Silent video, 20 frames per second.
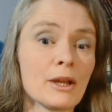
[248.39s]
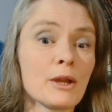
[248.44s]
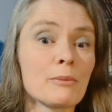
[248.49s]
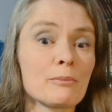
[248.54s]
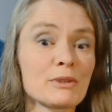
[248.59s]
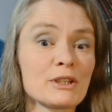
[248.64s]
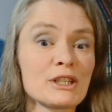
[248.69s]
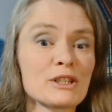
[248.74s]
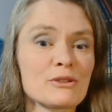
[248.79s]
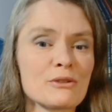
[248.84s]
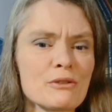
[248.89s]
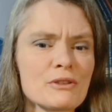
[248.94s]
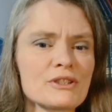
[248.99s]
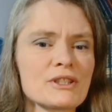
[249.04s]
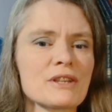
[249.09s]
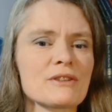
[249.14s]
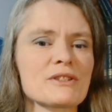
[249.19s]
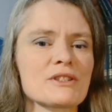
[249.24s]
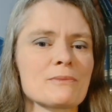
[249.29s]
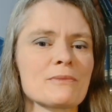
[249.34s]
But it's
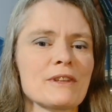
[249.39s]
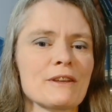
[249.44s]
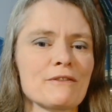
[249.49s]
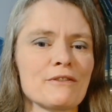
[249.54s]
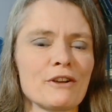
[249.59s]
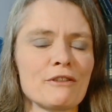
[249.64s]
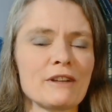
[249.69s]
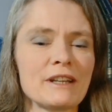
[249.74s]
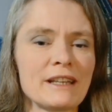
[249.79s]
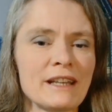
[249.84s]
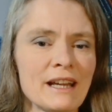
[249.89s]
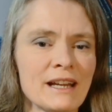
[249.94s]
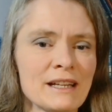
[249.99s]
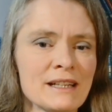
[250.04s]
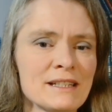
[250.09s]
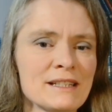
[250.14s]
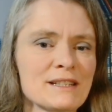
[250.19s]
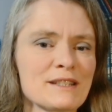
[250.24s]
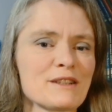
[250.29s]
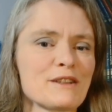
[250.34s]
also something very
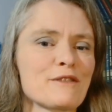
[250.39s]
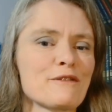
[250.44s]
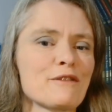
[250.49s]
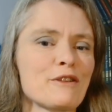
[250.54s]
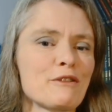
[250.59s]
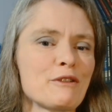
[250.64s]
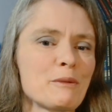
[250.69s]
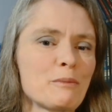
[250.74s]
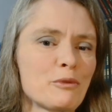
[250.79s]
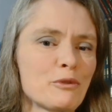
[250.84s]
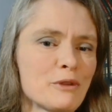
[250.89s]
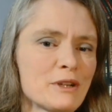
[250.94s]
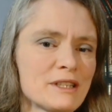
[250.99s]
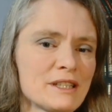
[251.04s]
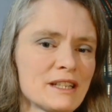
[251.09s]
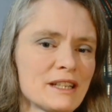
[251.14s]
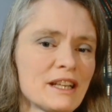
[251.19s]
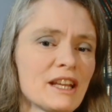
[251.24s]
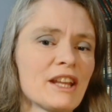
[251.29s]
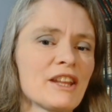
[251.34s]
nice and very
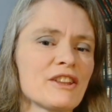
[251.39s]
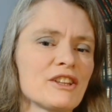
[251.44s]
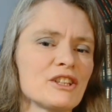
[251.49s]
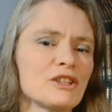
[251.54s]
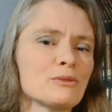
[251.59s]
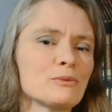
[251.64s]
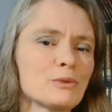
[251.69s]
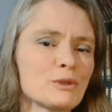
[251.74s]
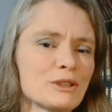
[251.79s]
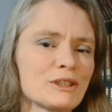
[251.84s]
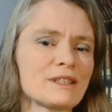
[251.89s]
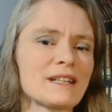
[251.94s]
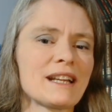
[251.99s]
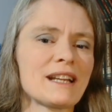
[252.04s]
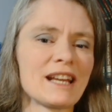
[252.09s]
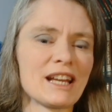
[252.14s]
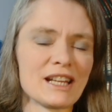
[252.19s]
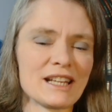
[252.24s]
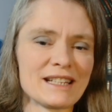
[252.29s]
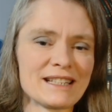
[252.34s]
pretty that you wouldn't
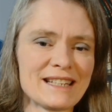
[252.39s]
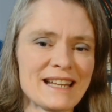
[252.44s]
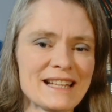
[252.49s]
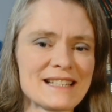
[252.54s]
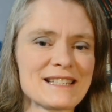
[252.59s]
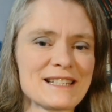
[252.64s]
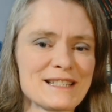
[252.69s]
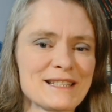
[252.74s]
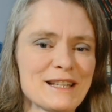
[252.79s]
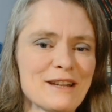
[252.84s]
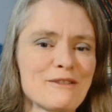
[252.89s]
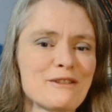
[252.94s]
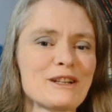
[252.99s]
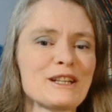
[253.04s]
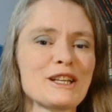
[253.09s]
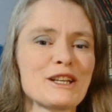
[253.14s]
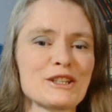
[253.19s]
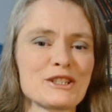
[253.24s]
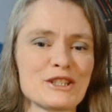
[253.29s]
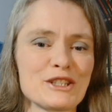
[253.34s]

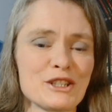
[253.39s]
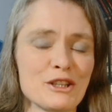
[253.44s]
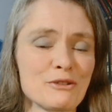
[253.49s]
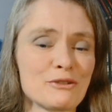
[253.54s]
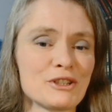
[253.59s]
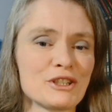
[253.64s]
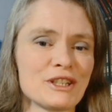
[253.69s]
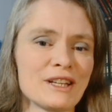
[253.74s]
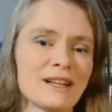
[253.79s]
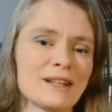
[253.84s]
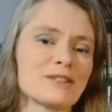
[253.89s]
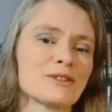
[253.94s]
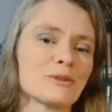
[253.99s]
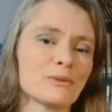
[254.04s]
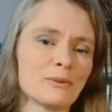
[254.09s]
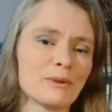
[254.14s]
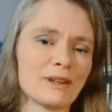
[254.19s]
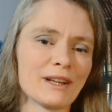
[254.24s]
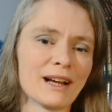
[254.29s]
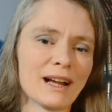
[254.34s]
necessarily associate
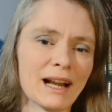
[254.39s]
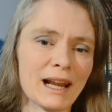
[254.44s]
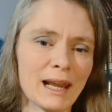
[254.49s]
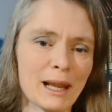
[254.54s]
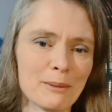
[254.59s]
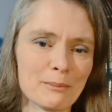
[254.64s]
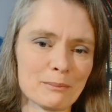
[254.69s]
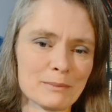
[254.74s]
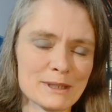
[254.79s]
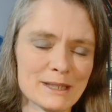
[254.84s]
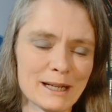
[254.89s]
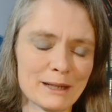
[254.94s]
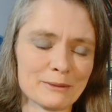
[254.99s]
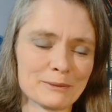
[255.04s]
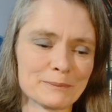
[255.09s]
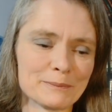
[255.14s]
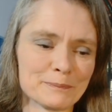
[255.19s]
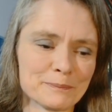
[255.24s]
with a clampdown.